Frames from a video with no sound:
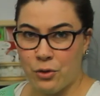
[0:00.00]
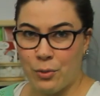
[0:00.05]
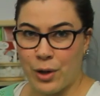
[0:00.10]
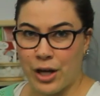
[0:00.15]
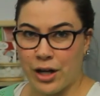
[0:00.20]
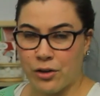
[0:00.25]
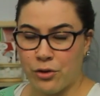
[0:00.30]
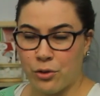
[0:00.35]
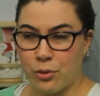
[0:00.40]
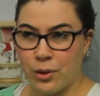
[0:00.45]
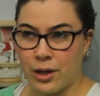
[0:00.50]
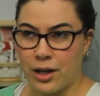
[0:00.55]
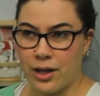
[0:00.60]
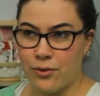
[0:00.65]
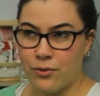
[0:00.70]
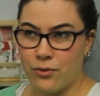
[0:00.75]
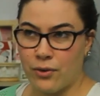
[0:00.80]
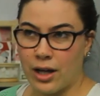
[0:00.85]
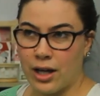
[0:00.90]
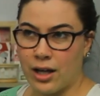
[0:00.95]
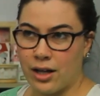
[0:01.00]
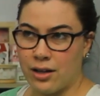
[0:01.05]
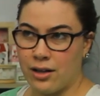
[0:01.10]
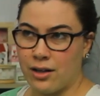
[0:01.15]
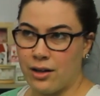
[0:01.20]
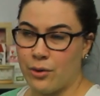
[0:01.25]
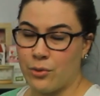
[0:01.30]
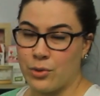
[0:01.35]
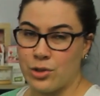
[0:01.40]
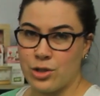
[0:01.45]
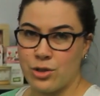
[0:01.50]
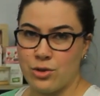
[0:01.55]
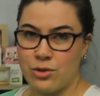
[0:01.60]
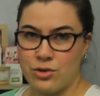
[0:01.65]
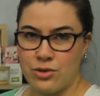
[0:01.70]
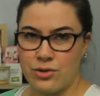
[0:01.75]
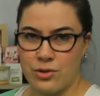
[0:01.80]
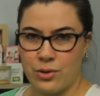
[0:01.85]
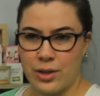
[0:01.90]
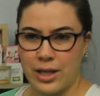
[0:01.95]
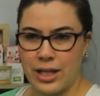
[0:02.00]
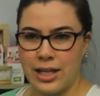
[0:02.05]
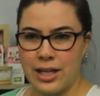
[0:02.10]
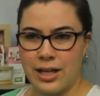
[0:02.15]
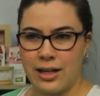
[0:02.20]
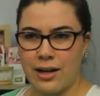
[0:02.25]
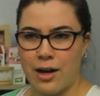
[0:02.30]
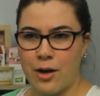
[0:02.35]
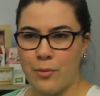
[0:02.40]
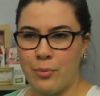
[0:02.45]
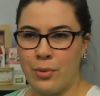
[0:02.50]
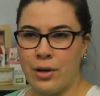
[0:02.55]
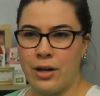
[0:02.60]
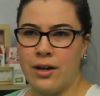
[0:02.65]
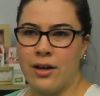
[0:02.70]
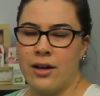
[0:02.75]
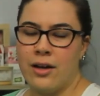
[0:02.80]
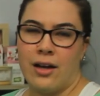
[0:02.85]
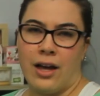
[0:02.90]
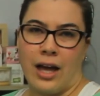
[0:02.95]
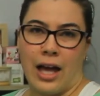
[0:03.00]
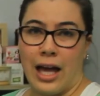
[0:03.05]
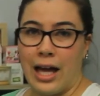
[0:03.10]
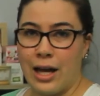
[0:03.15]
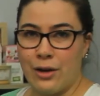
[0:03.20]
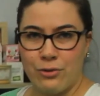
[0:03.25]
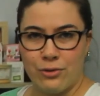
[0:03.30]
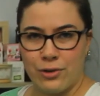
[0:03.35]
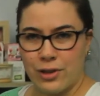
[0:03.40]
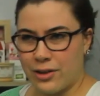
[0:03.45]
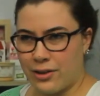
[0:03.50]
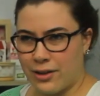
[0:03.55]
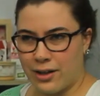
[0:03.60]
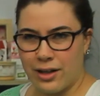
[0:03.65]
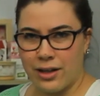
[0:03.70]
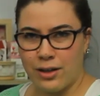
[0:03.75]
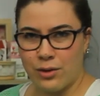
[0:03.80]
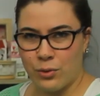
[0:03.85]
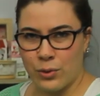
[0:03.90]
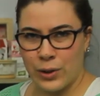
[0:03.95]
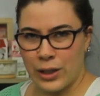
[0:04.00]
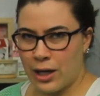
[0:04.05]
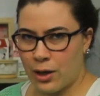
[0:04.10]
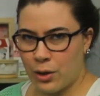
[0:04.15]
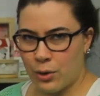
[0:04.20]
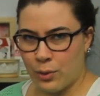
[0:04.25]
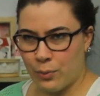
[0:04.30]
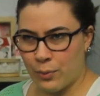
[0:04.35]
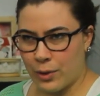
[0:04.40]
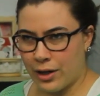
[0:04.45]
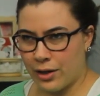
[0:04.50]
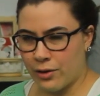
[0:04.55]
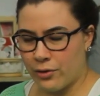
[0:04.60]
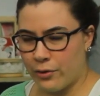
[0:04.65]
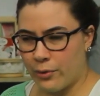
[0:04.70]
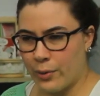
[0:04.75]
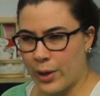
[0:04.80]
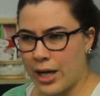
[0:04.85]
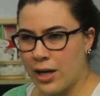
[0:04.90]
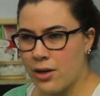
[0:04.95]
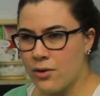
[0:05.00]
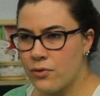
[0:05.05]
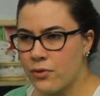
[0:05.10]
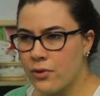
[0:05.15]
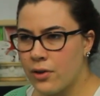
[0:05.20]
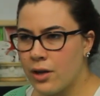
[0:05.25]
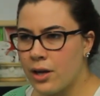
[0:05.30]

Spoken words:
microwave and I was used to heating up everything without a microwave.